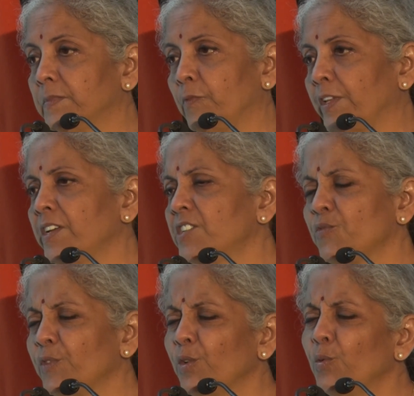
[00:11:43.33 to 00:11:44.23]
Whether it's
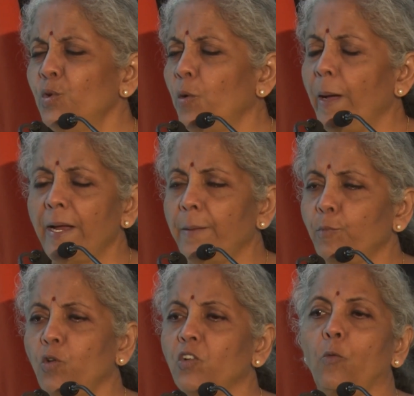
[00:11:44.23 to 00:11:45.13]
for the good or bad, I'm
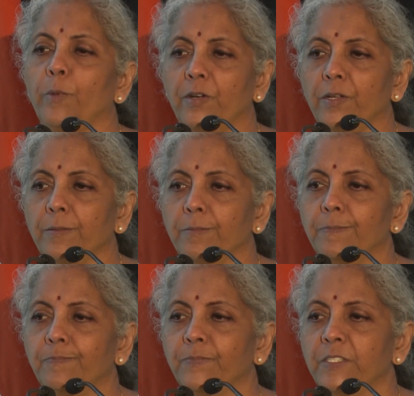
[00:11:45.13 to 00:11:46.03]
not commenting.
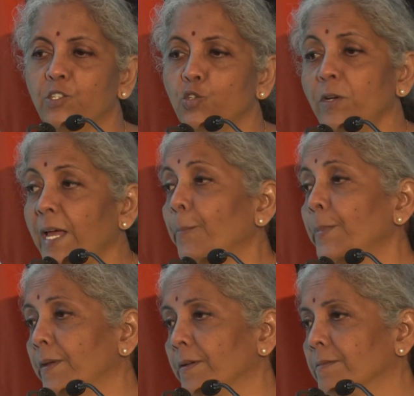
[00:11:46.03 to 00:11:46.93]
It's not
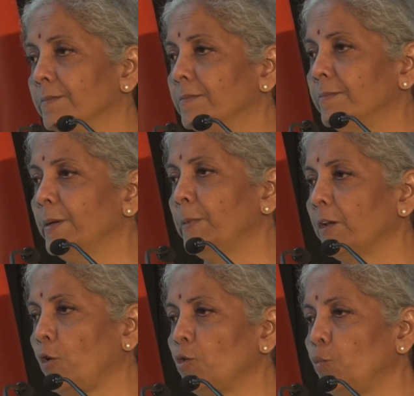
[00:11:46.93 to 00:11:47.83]
happening. People
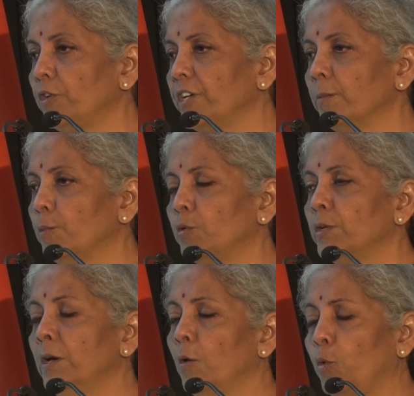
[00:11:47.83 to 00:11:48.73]
are not
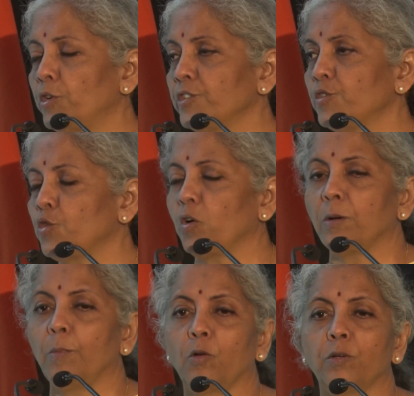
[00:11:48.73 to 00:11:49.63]
wanting to talk
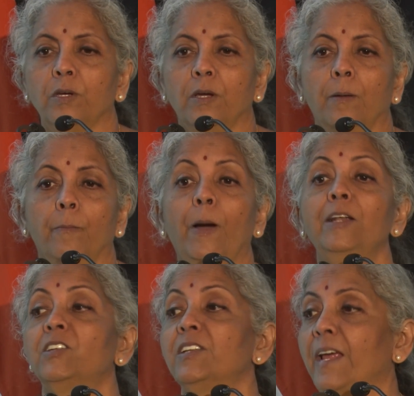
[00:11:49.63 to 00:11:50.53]
about
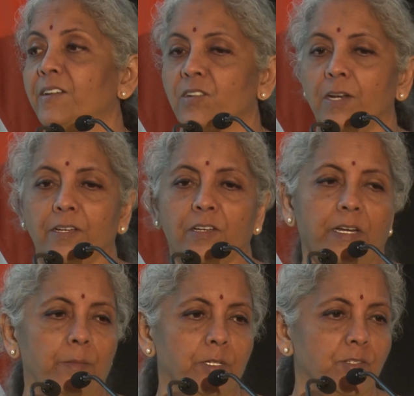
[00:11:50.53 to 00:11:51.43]
multilateral
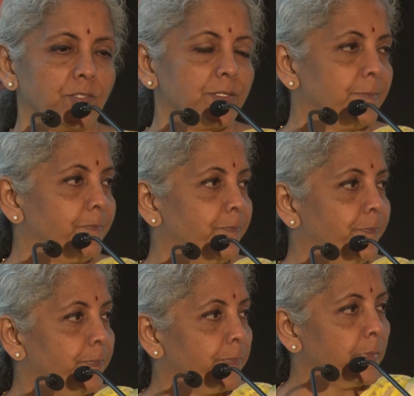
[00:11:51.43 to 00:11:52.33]
agreements.
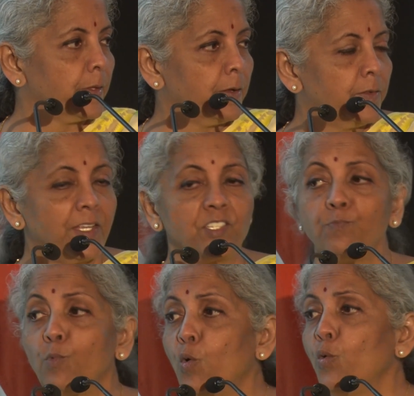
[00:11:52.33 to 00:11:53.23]
There's
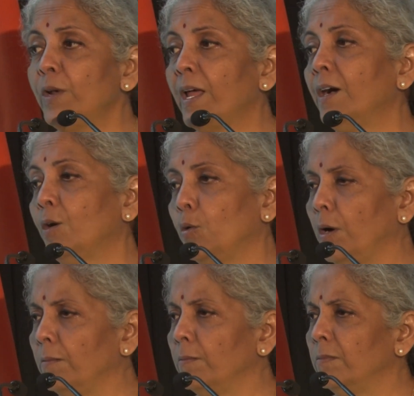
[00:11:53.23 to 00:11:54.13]
more now.
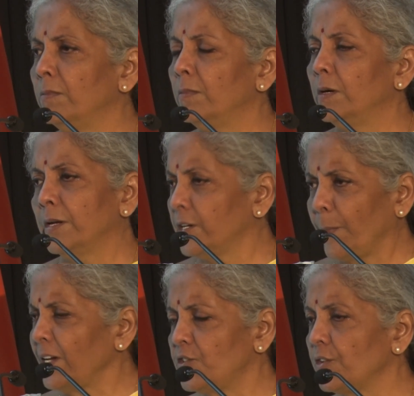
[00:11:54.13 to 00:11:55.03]
It
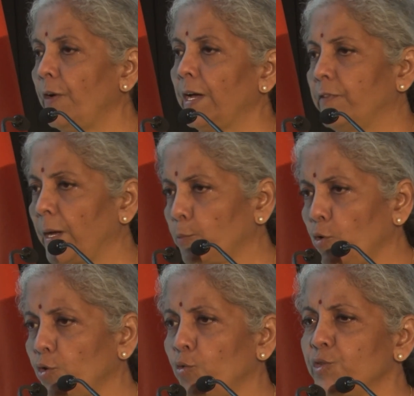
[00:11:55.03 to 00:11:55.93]
might revive. I'm
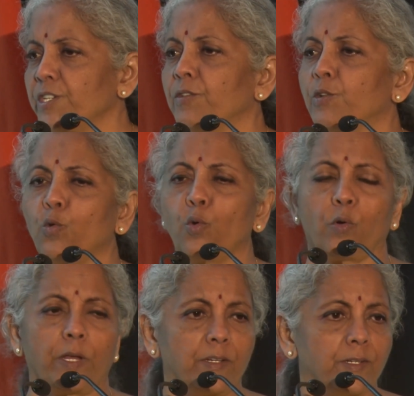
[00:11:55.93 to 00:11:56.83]
not closing the door
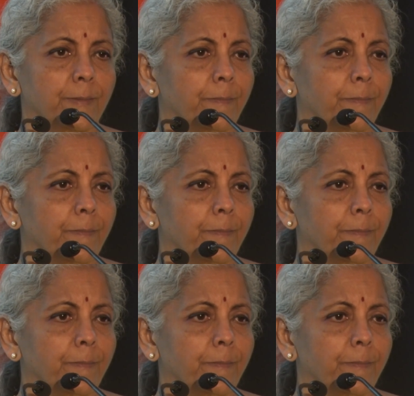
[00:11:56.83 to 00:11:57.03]
on it.